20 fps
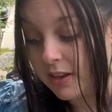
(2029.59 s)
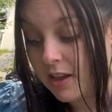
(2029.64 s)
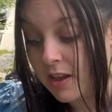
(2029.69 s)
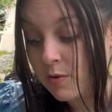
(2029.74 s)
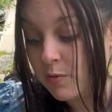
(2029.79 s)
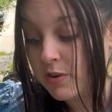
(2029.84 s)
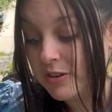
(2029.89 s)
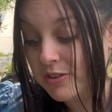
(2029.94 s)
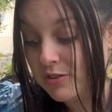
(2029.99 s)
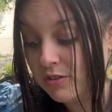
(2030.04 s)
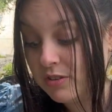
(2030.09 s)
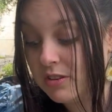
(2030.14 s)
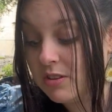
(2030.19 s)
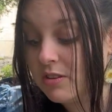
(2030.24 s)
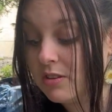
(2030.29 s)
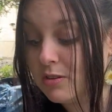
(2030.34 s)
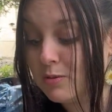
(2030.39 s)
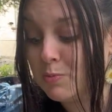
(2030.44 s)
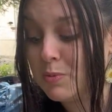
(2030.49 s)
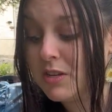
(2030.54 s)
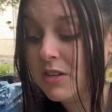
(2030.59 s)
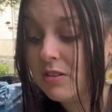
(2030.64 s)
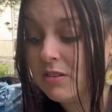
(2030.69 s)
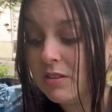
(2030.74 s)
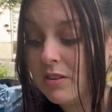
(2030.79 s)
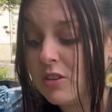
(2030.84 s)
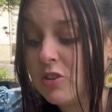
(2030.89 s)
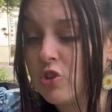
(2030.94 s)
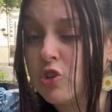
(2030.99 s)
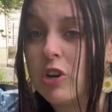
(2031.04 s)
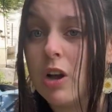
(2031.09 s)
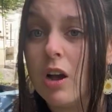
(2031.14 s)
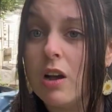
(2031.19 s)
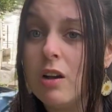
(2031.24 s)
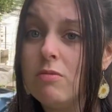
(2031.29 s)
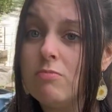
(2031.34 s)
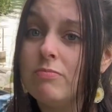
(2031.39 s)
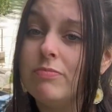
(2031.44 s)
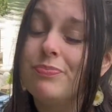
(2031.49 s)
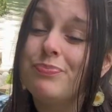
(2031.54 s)
And when you see this piece stitched
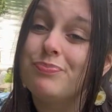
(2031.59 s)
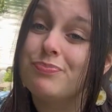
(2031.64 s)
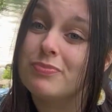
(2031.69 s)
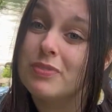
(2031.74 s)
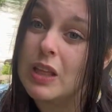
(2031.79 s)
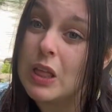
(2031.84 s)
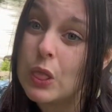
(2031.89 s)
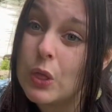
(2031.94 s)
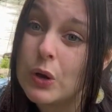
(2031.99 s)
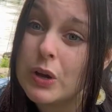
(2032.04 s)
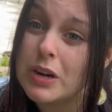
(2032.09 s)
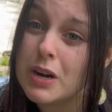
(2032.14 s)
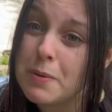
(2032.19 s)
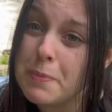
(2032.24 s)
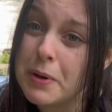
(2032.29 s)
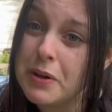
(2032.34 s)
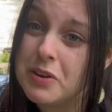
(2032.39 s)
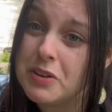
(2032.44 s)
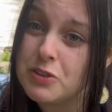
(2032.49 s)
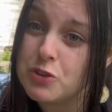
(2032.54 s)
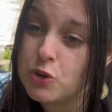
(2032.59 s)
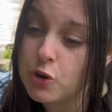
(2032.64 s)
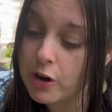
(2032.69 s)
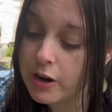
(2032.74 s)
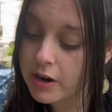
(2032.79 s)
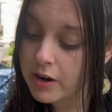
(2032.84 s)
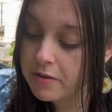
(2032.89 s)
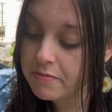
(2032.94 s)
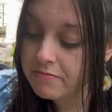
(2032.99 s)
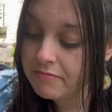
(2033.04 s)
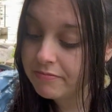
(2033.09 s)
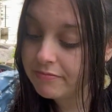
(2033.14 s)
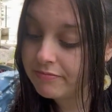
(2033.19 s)
up, look it up on Instagram,